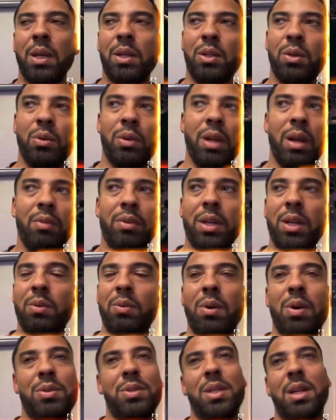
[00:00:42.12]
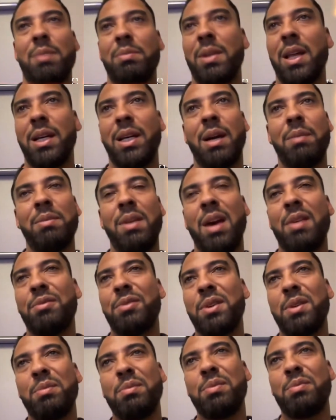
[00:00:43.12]
they do whatever he wants. And I'm like, I'm not
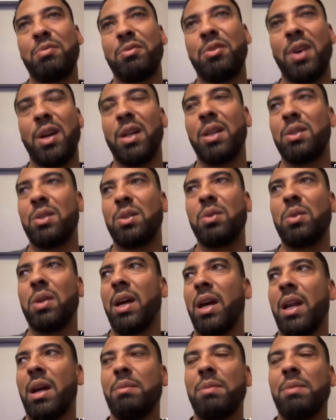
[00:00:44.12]
finna fucking do that.